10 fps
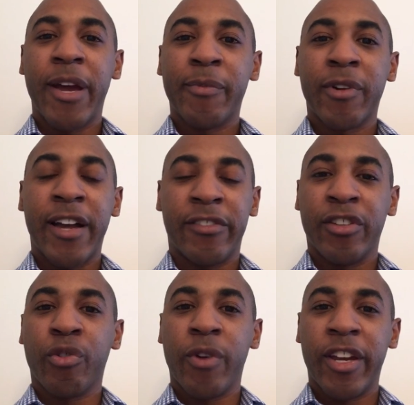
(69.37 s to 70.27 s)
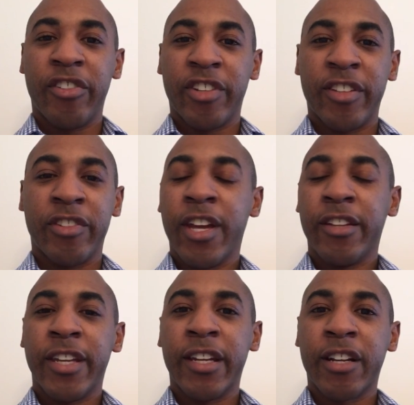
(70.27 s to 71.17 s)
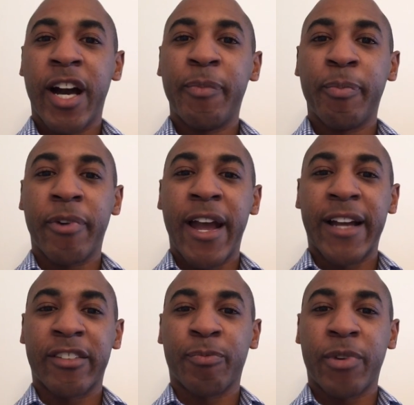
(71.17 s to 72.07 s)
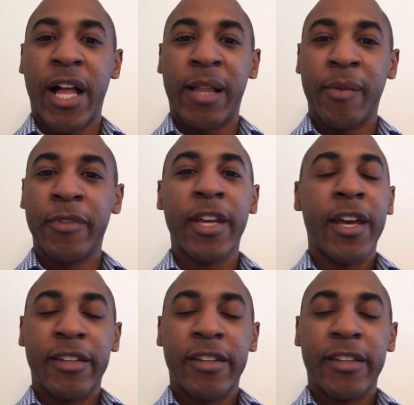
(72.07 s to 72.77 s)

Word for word: memorize equations, did a couple practice problems,